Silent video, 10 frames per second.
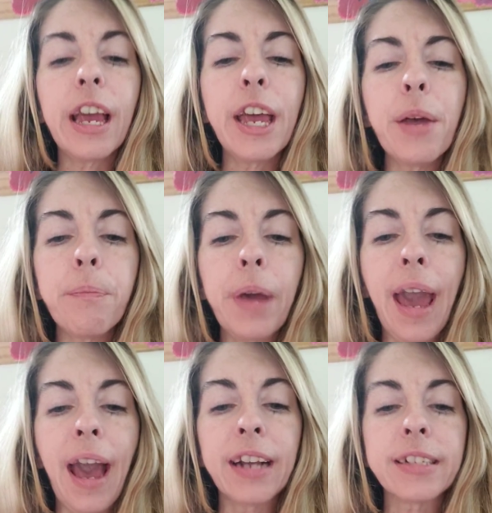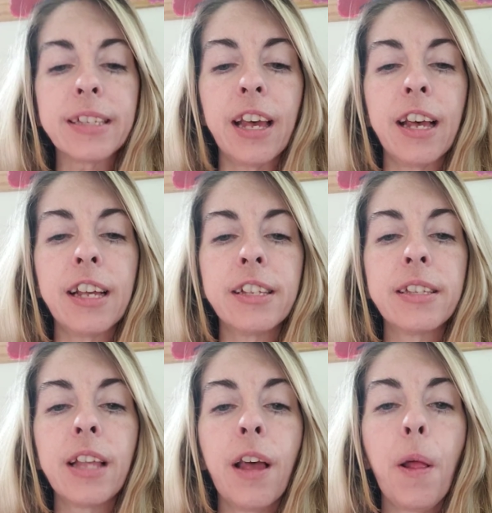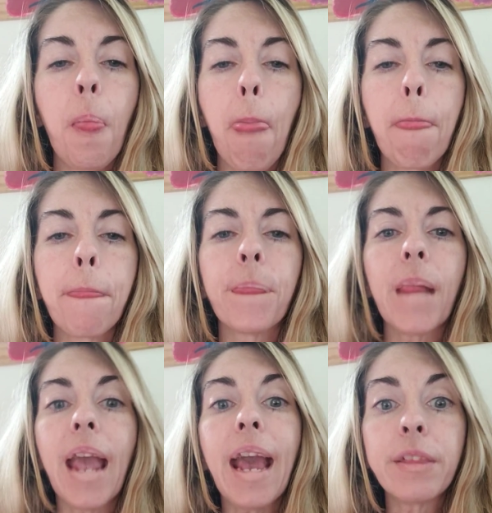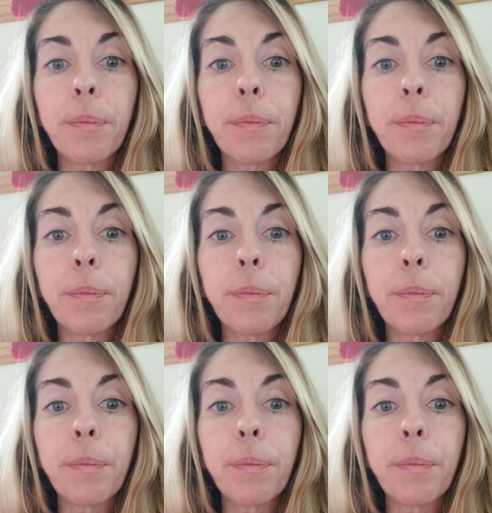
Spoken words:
impacts us and